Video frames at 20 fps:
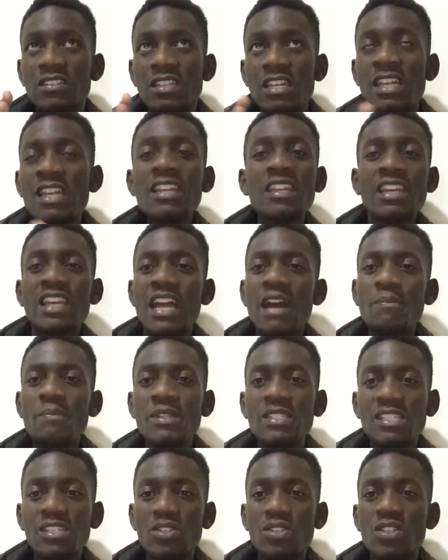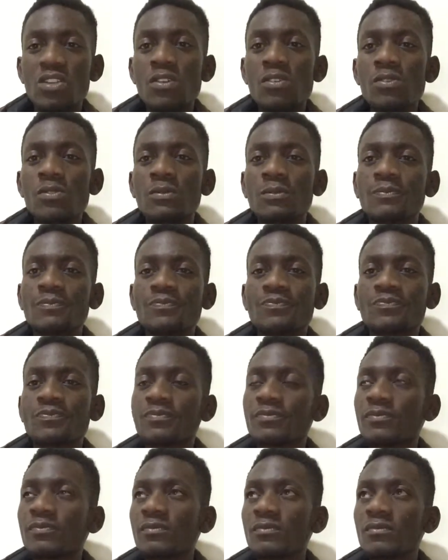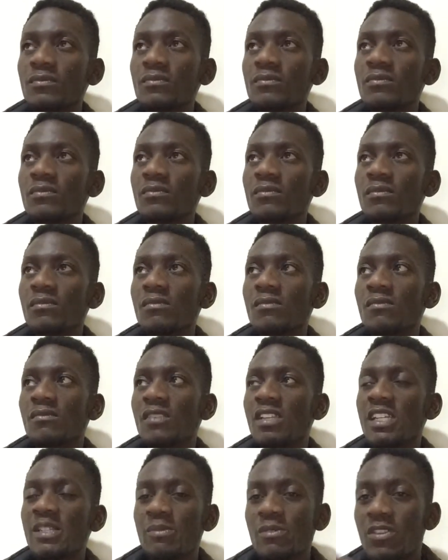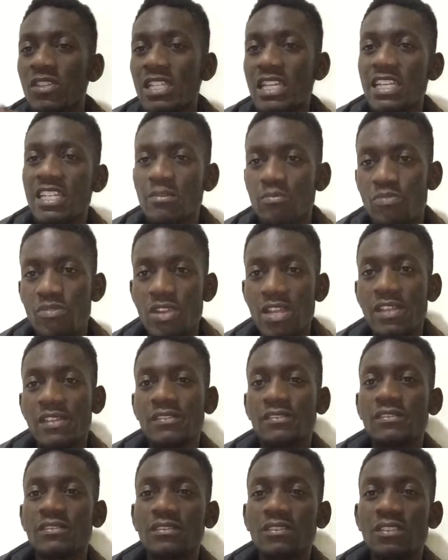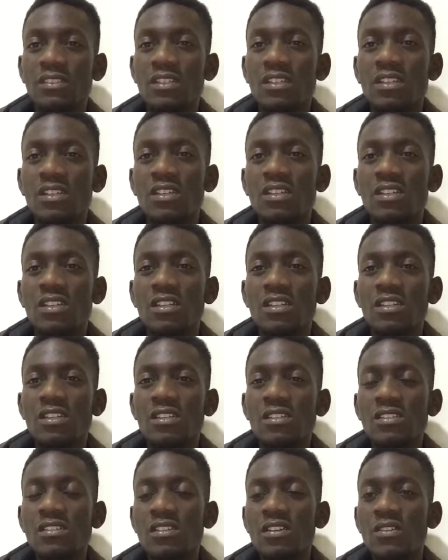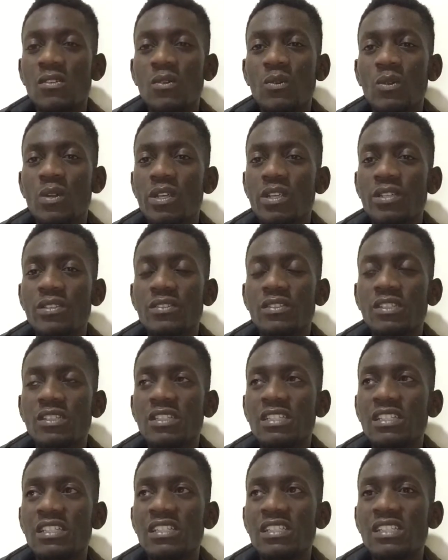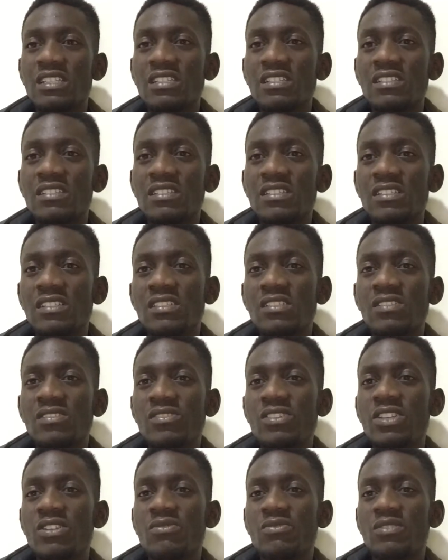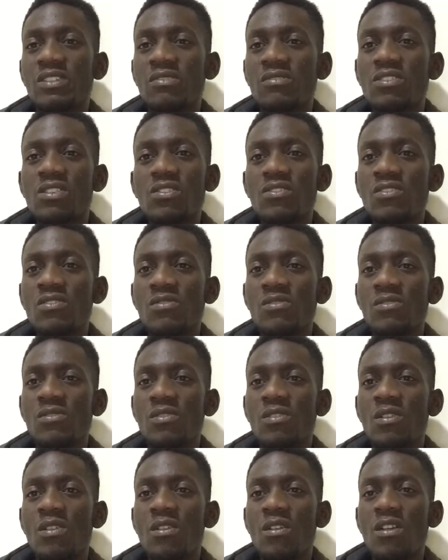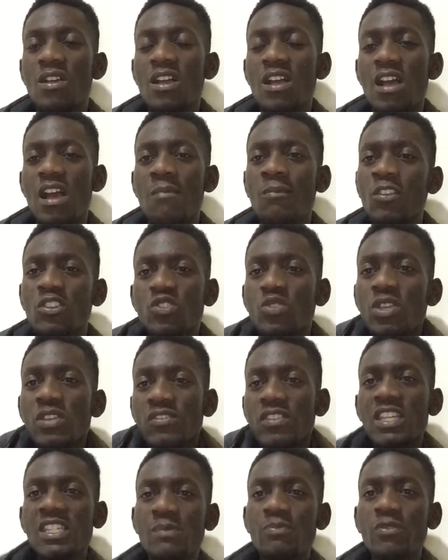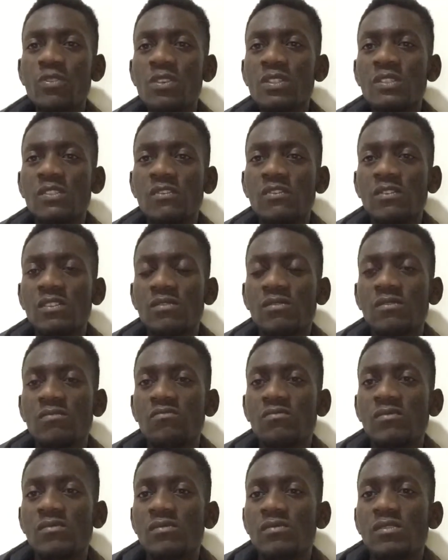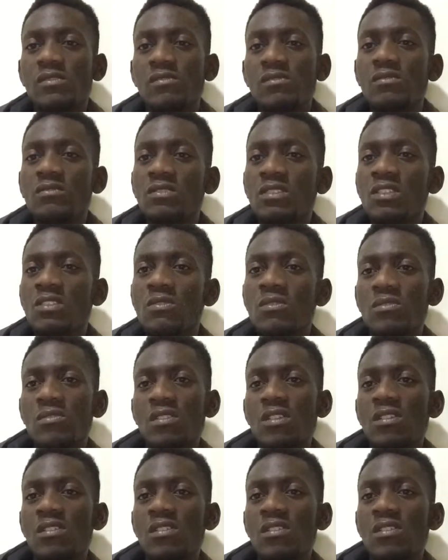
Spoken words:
Anything happens, they'll tell you, it's because I didn't pray. Or, you know, they'll tell you, I'm not doing this because, you know,